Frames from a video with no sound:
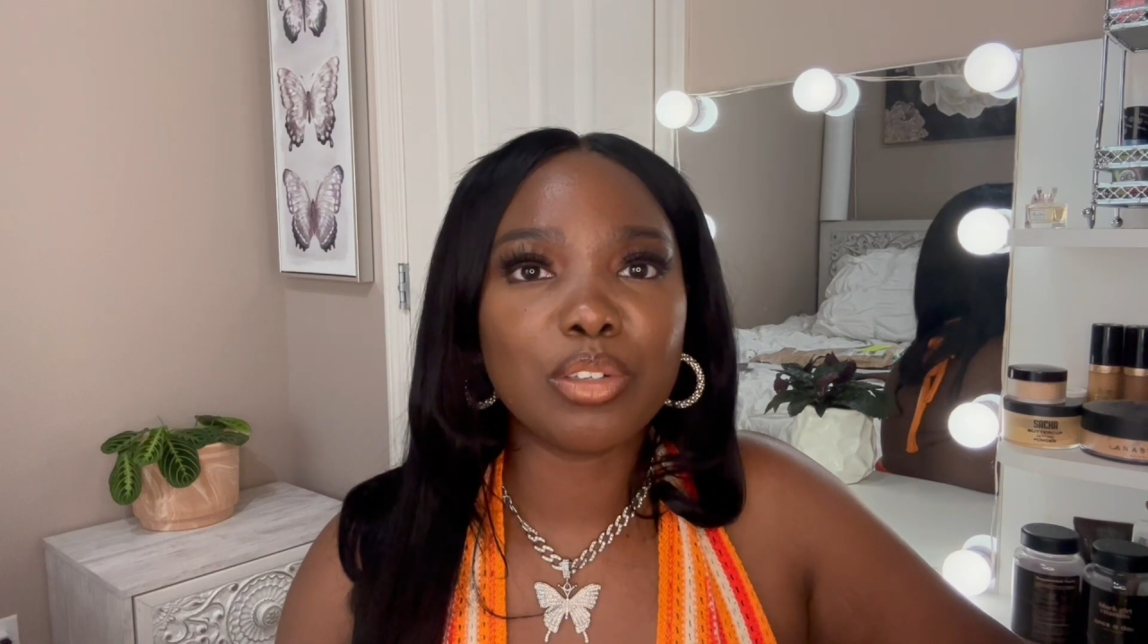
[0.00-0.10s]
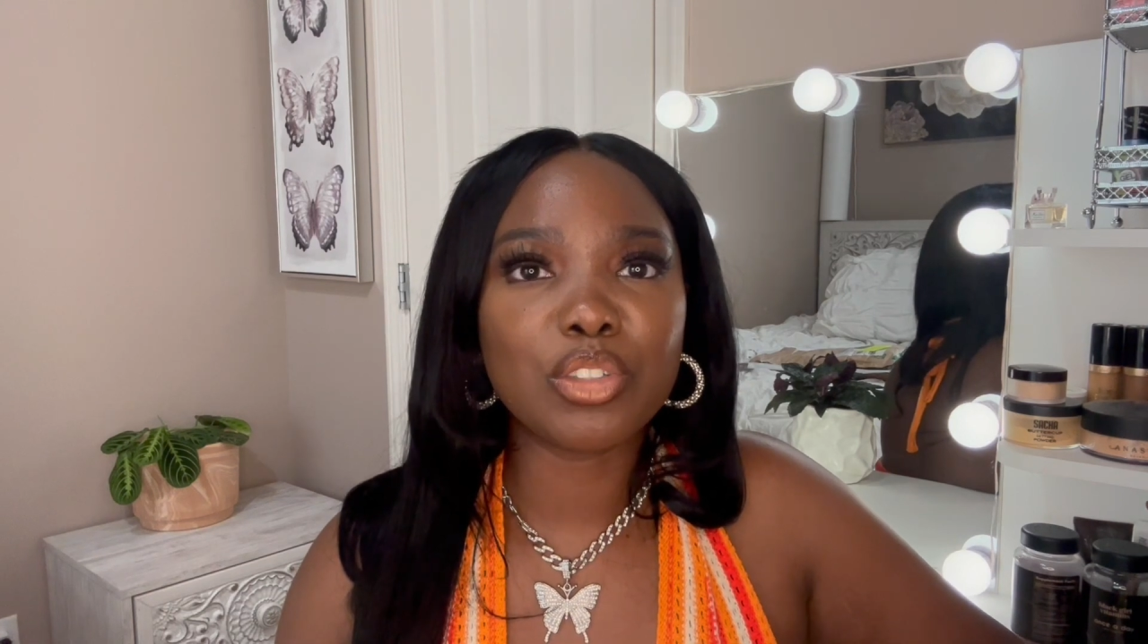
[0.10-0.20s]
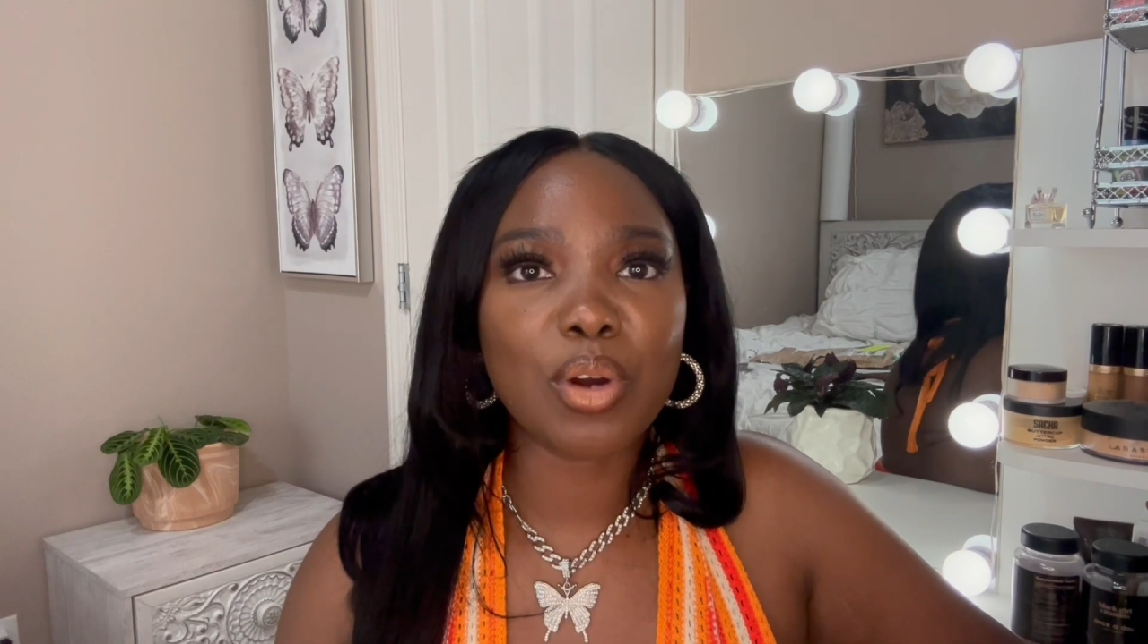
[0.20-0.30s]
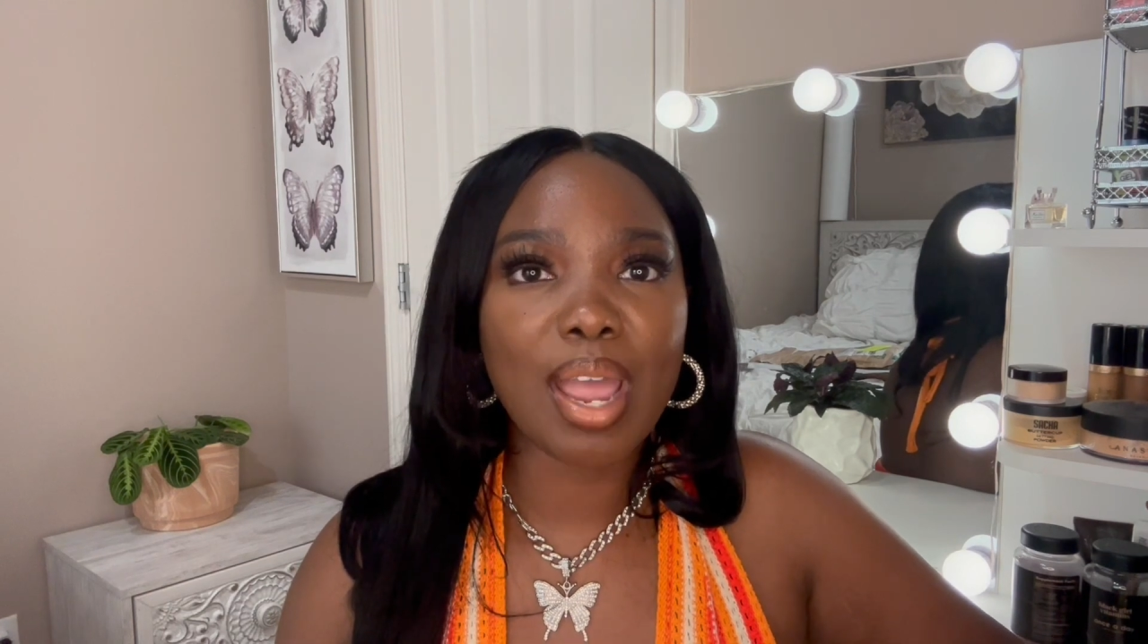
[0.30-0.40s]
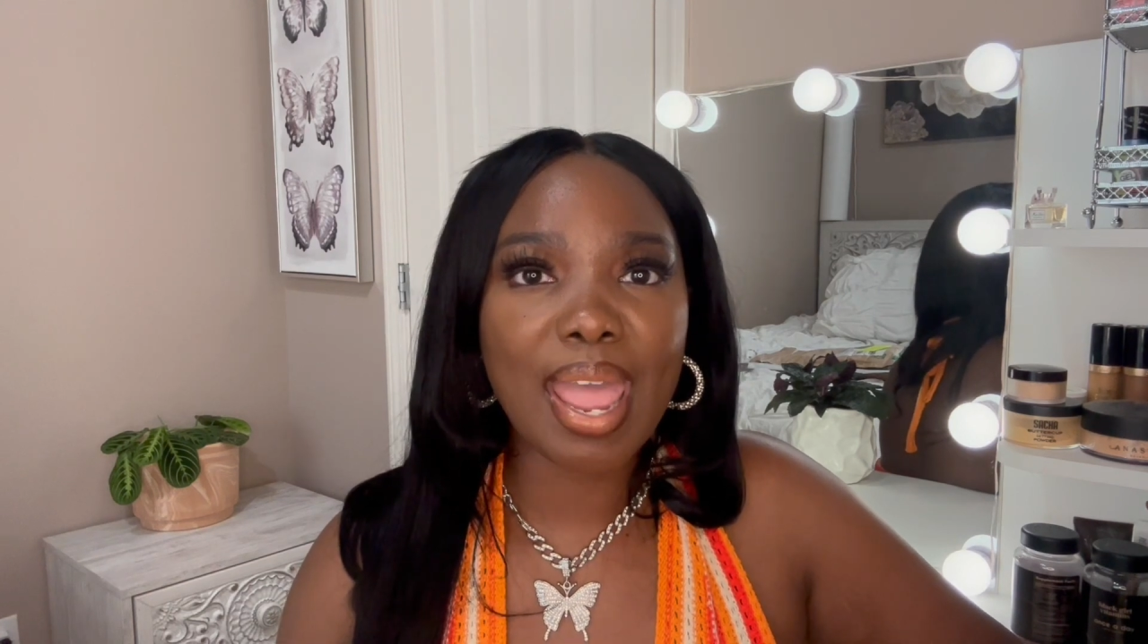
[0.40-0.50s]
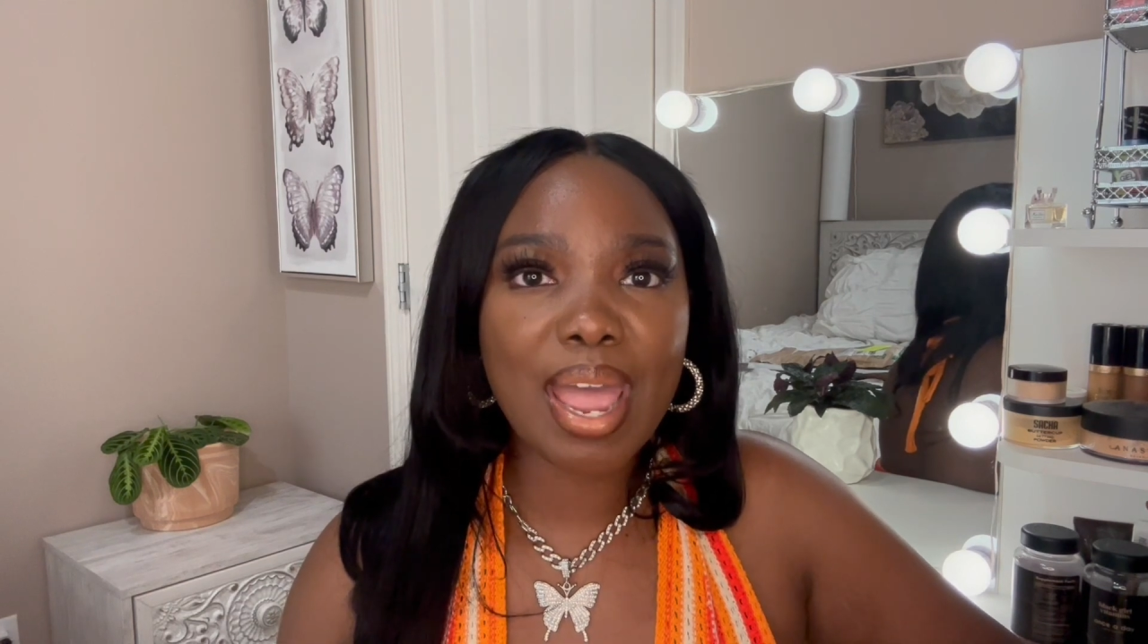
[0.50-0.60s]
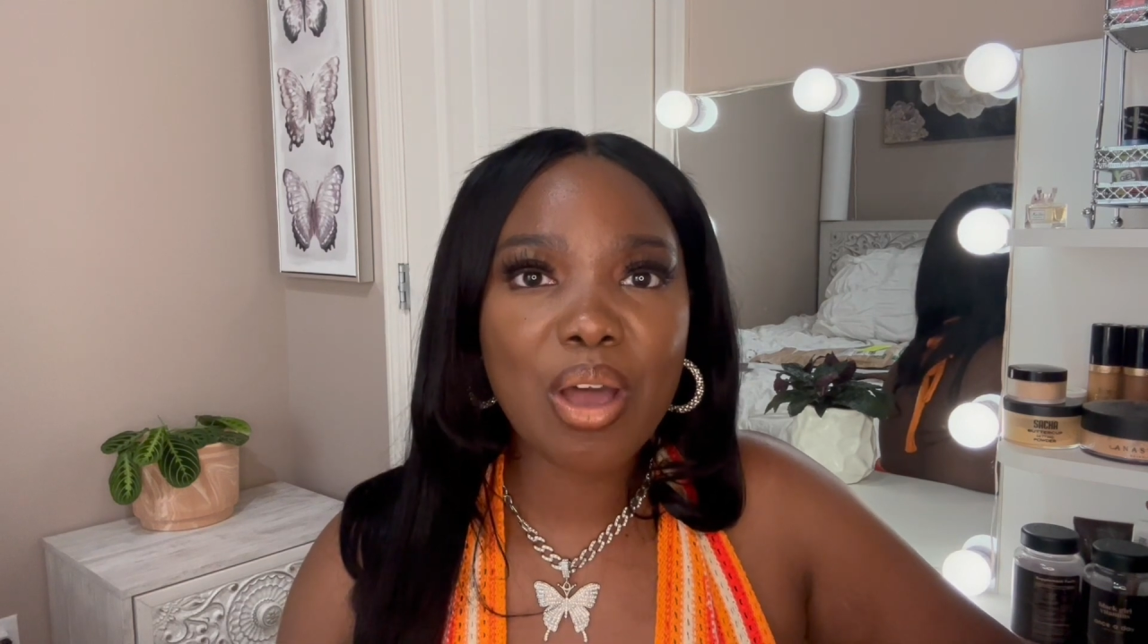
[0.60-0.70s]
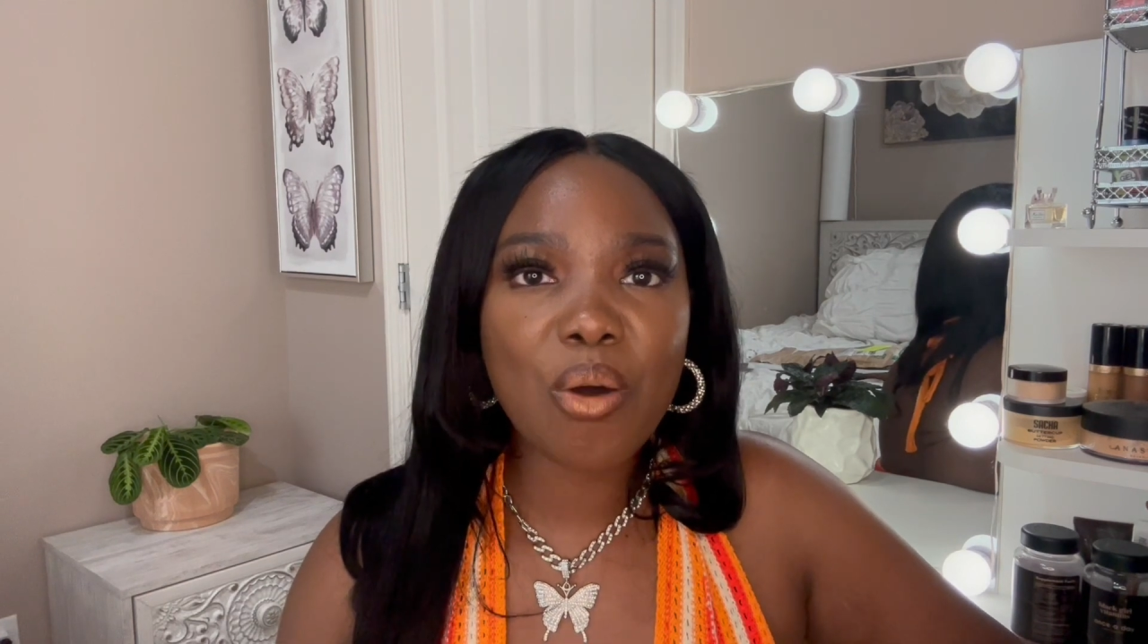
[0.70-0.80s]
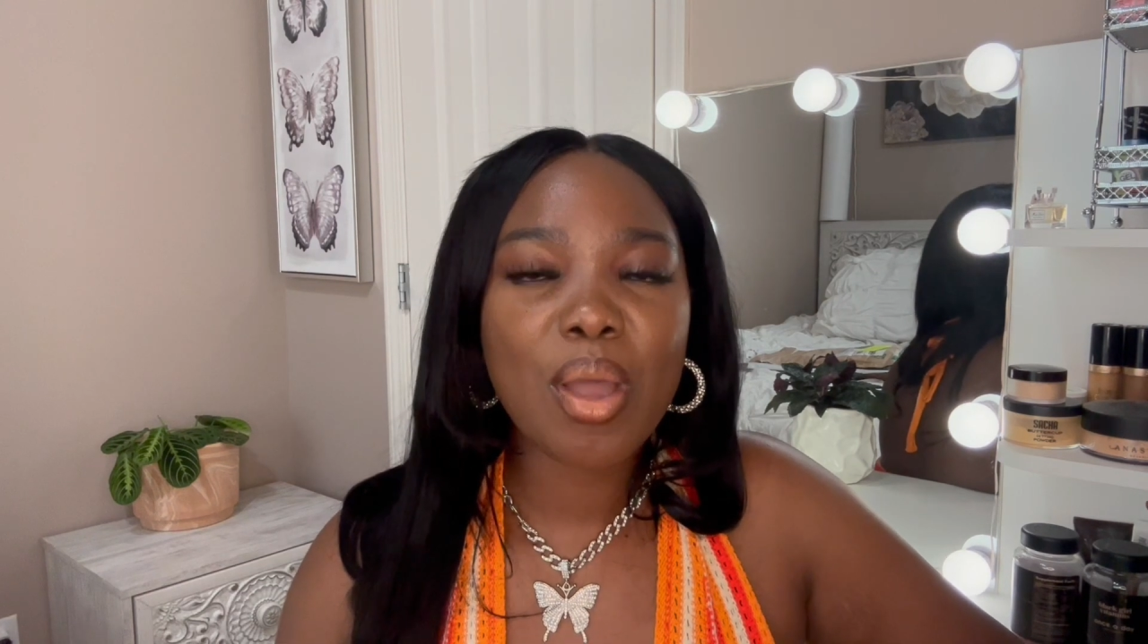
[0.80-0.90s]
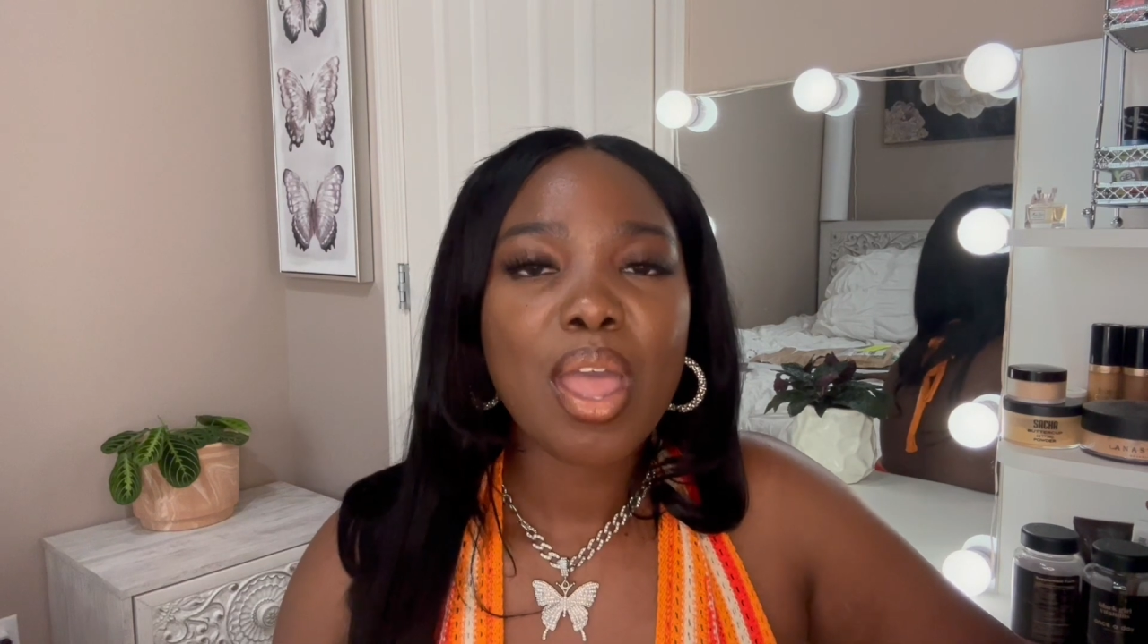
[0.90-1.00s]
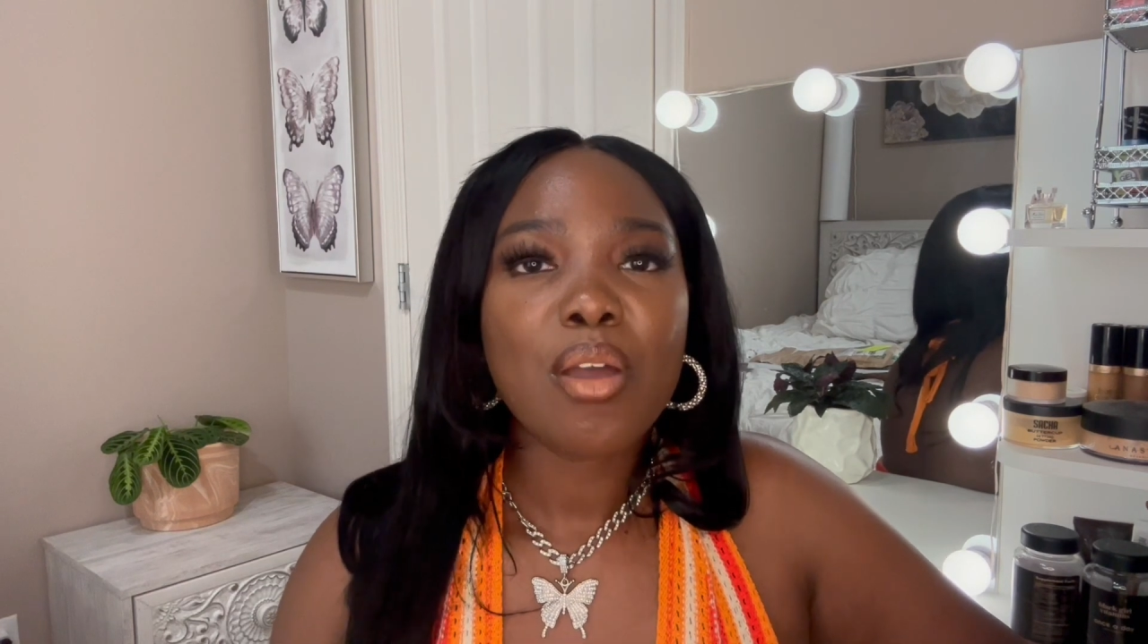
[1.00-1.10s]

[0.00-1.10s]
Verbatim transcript: try out